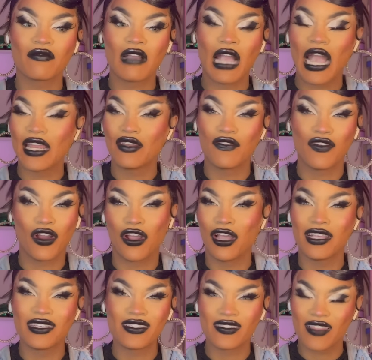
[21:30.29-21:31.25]
kind of her
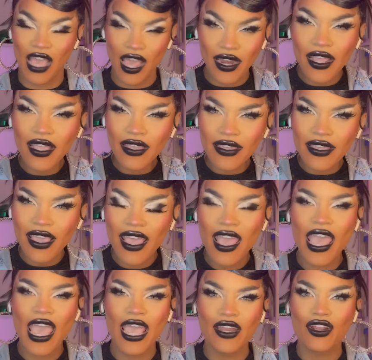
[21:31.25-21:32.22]
aesthetic
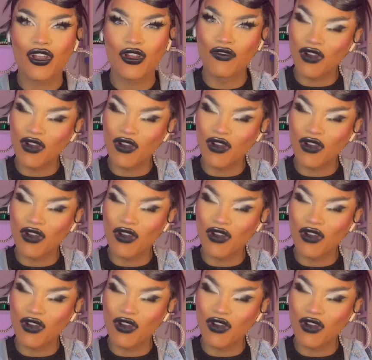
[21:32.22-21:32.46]
and her